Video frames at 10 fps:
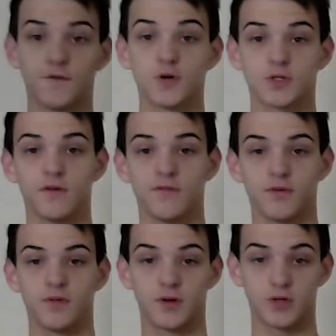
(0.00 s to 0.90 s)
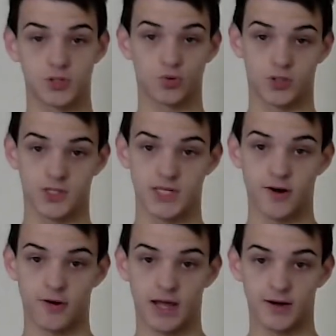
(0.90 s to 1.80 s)
First off, there's torches
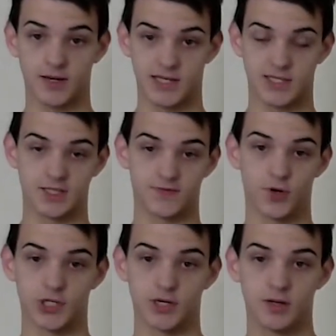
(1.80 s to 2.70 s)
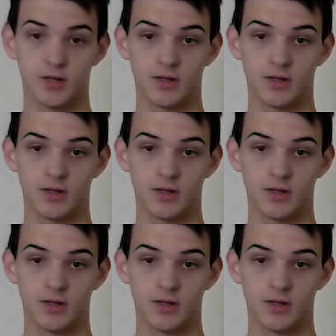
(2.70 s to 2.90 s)
that are added into this version.